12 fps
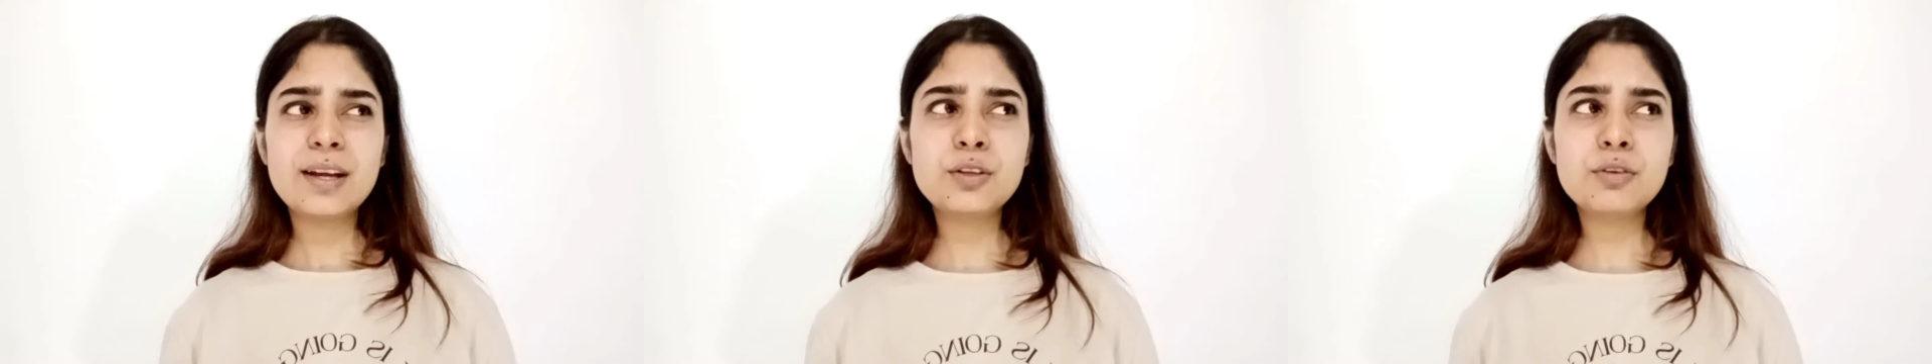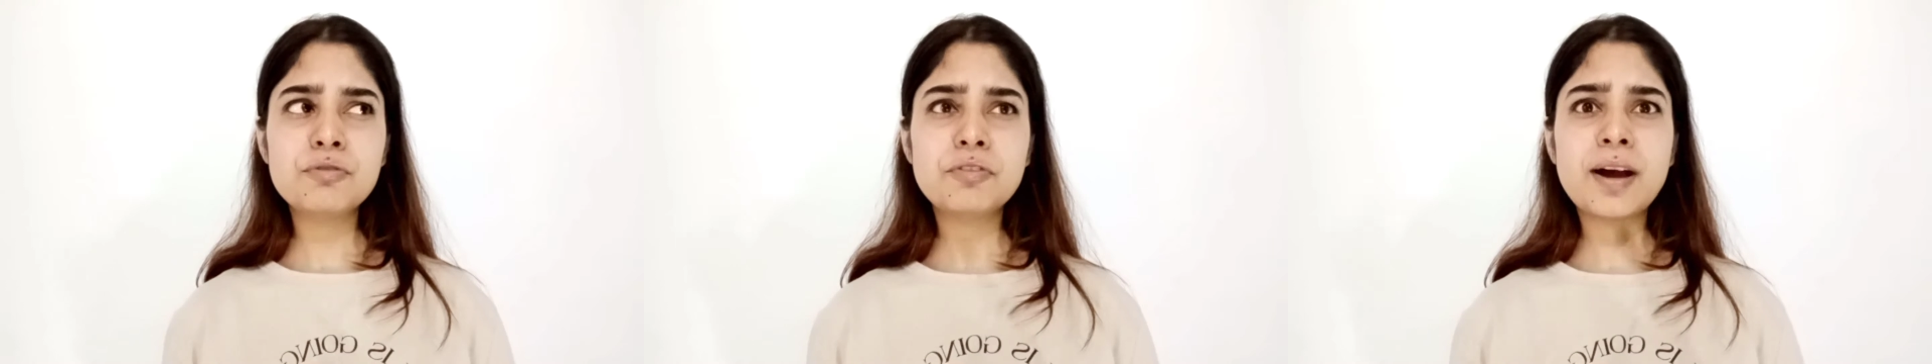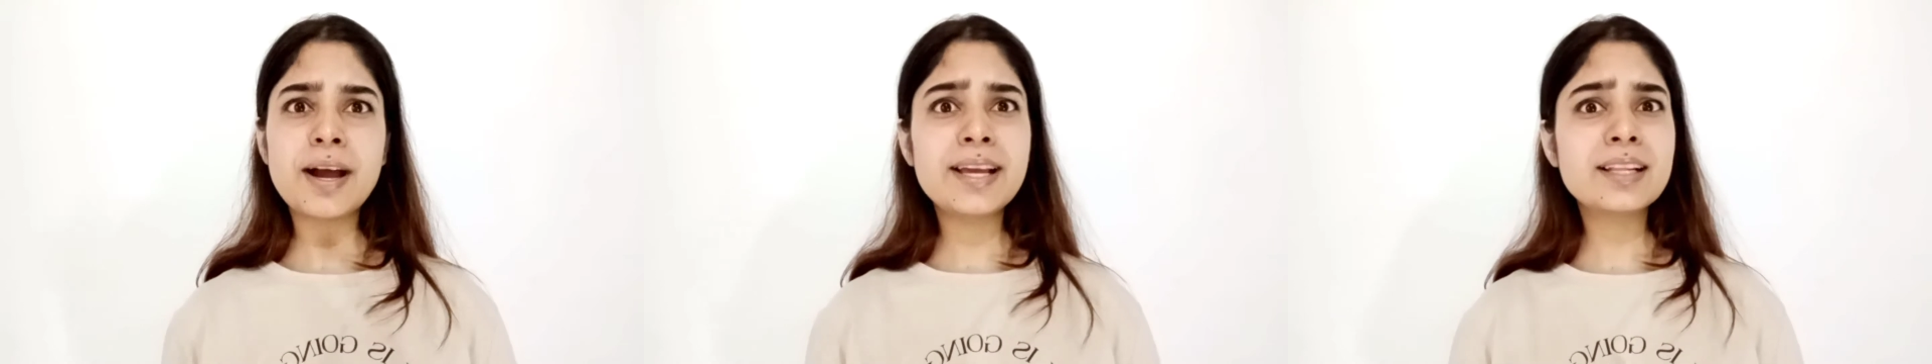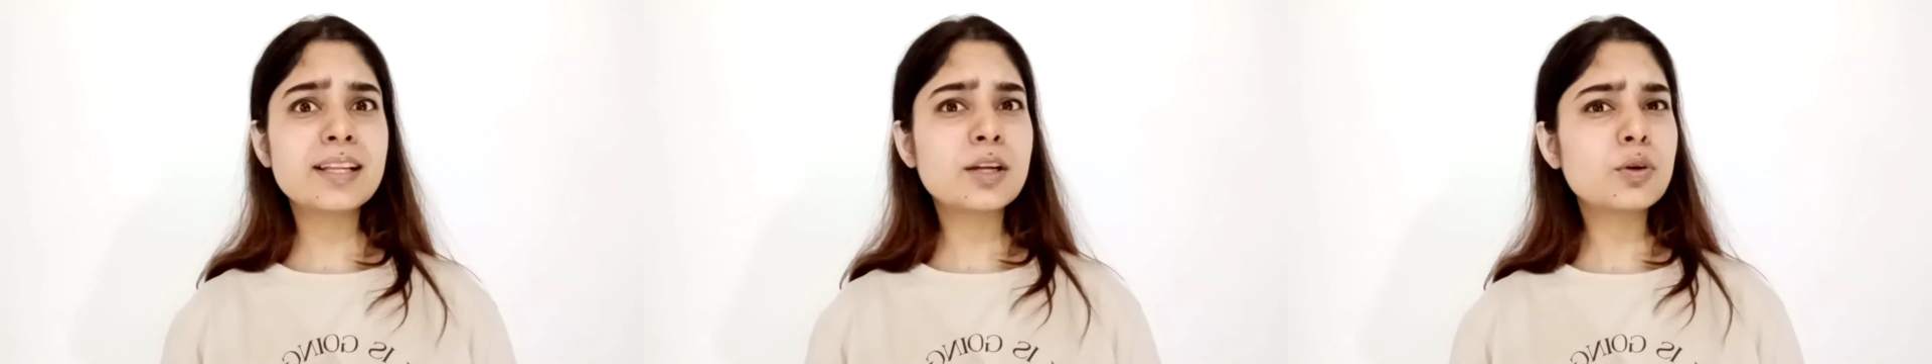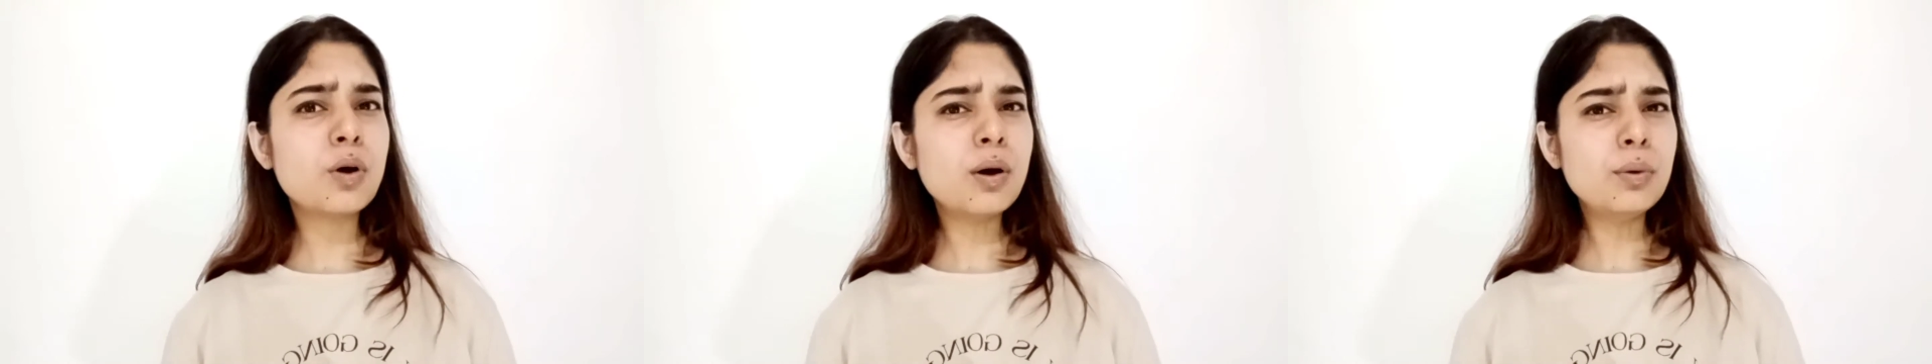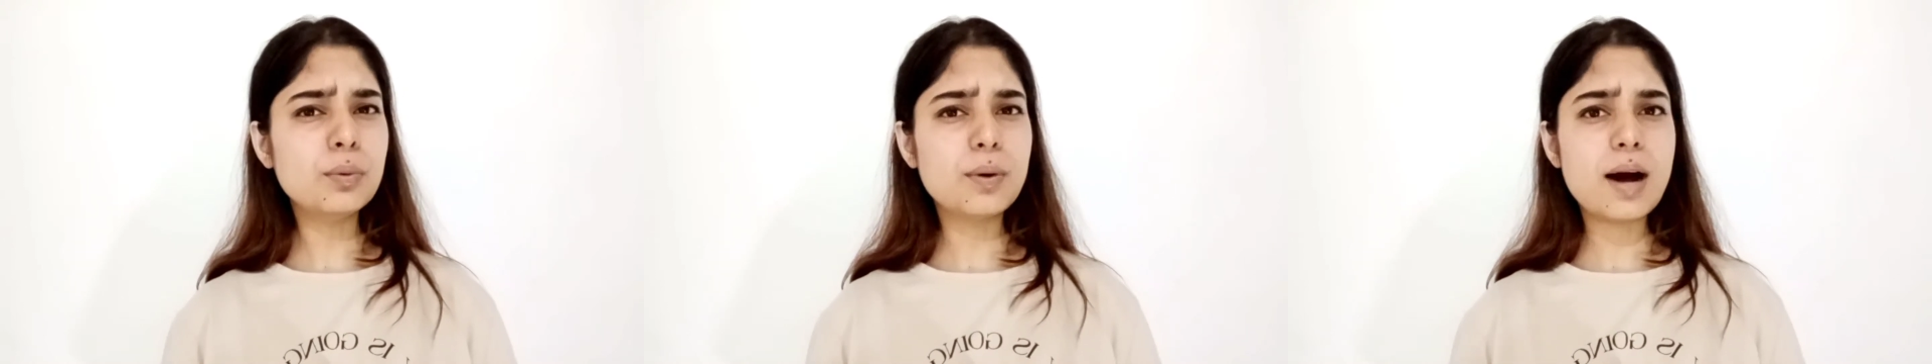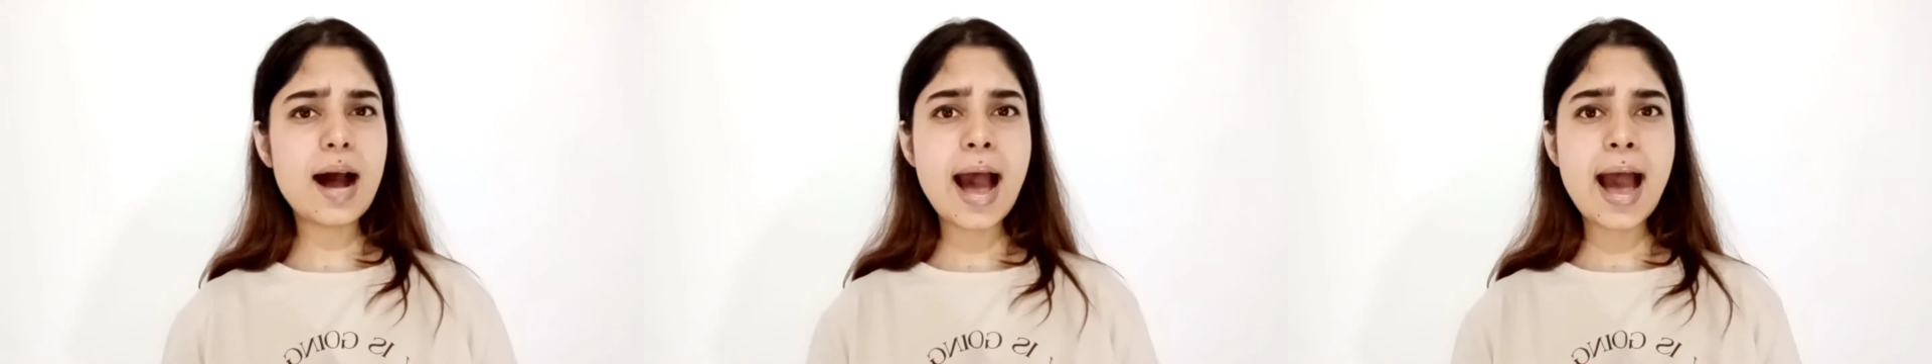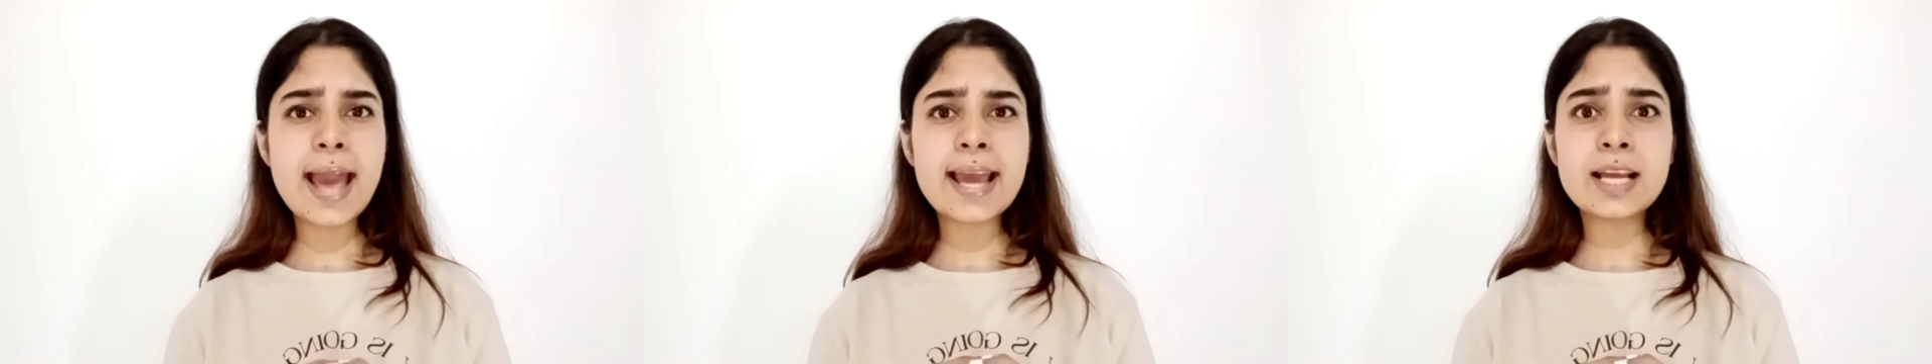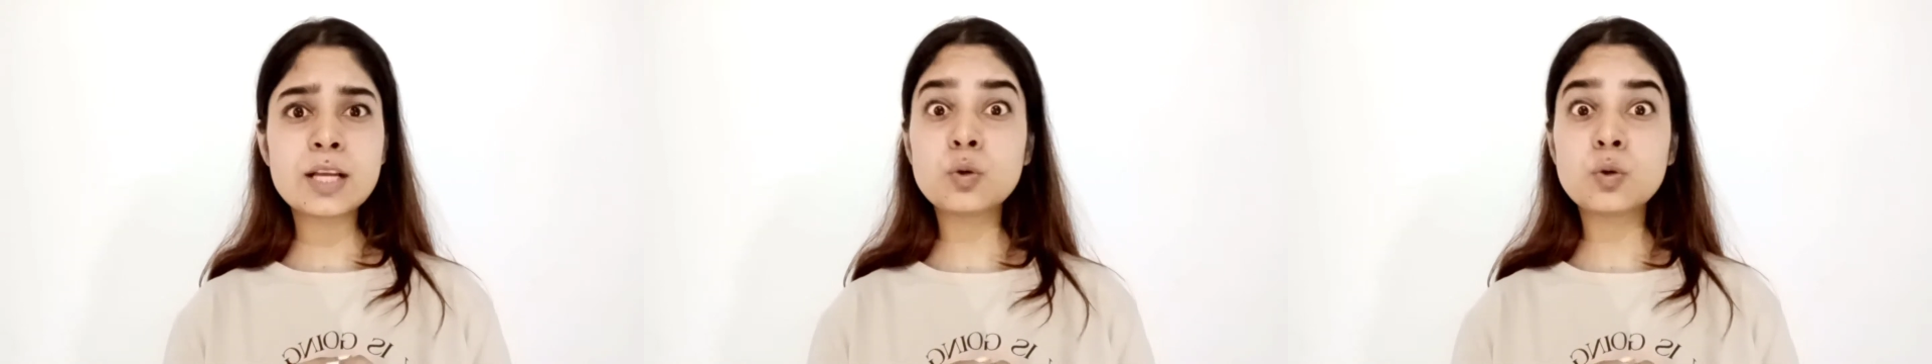and you find that, oh, I